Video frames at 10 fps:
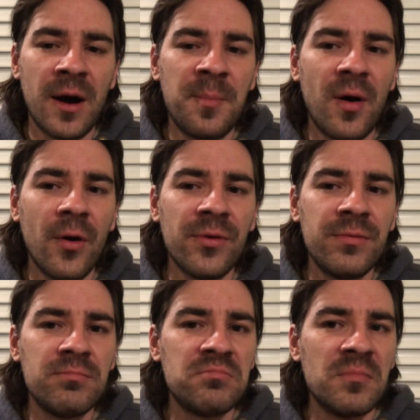
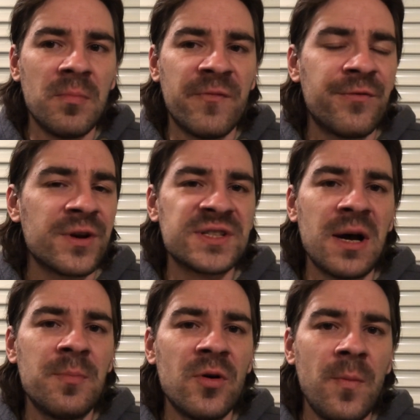upon, for
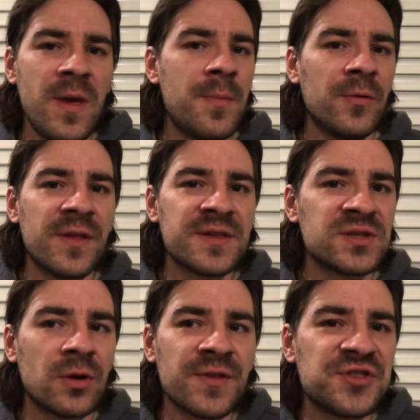example, people that does
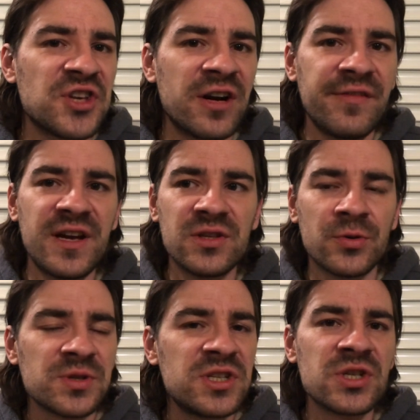not deserve it,
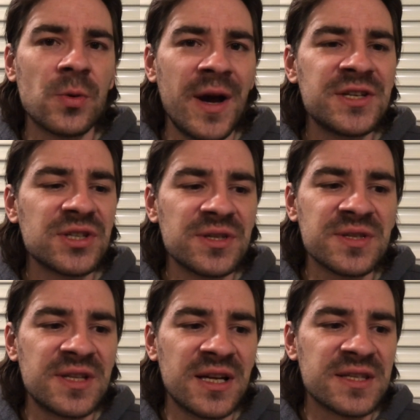or
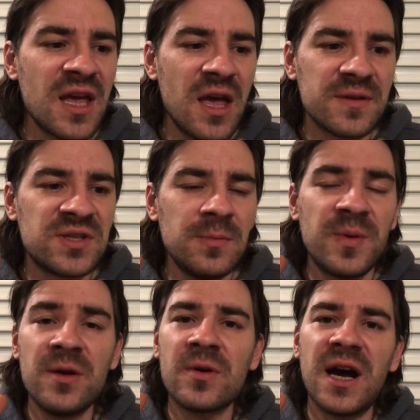situations that
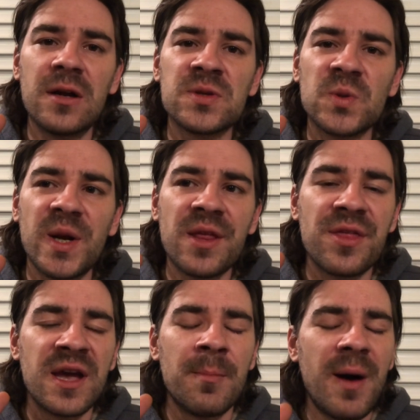simply you cannot do
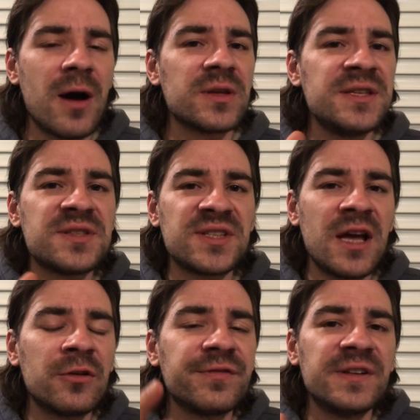anything about,
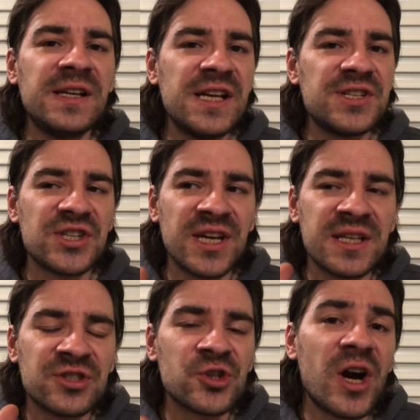instead of unleashing
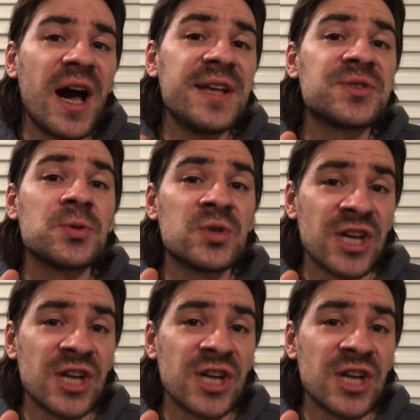it, try to